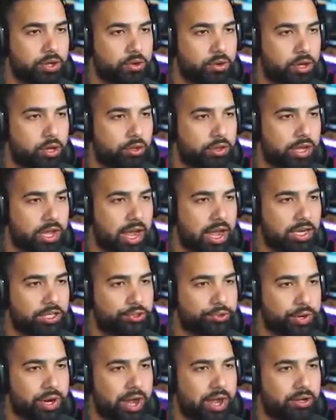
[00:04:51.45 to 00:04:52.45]
you killed the guy in
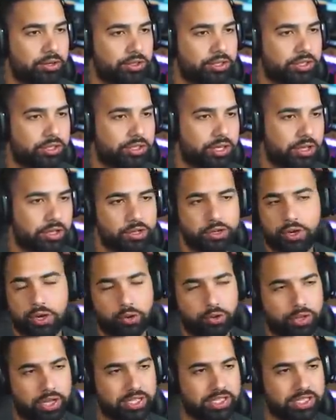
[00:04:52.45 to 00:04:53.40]
treehouse. You killed